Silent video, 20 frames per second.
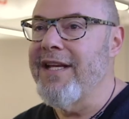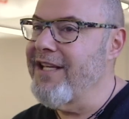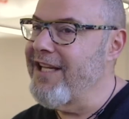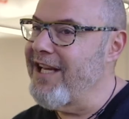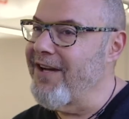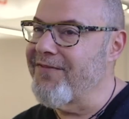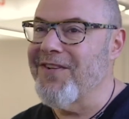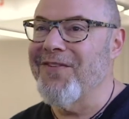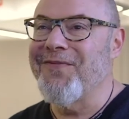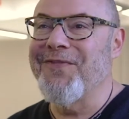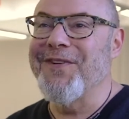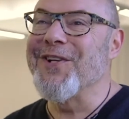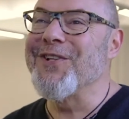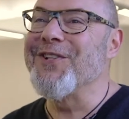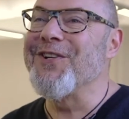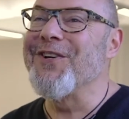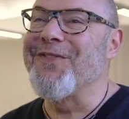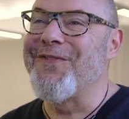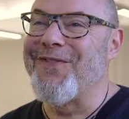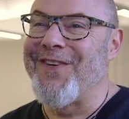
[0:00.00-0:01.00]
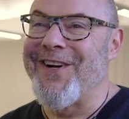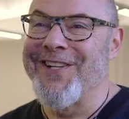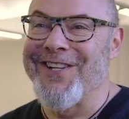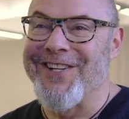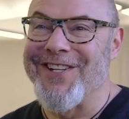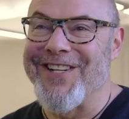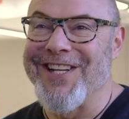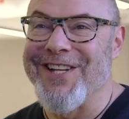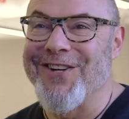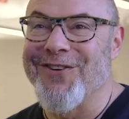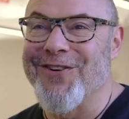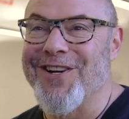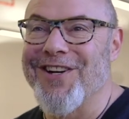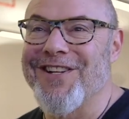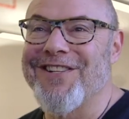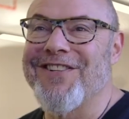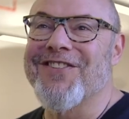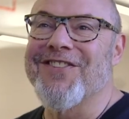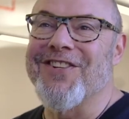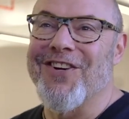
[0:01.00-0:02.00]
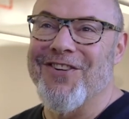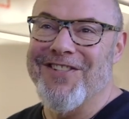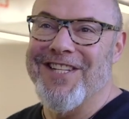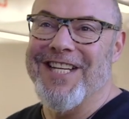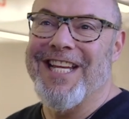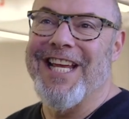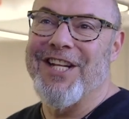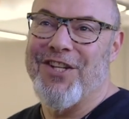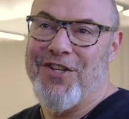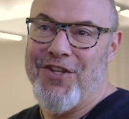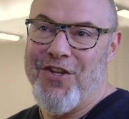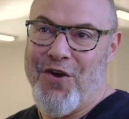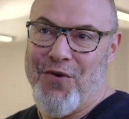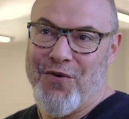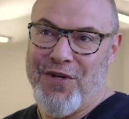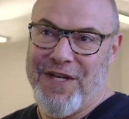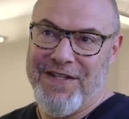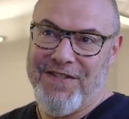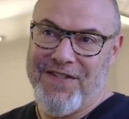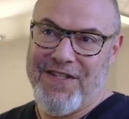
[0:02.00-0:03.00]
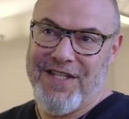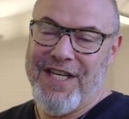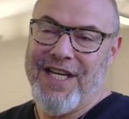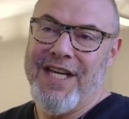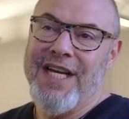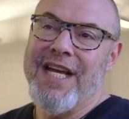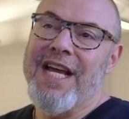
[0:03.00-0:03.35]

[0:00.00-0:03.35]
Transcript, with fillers: You have to fill your funnel in order to start to get noticed.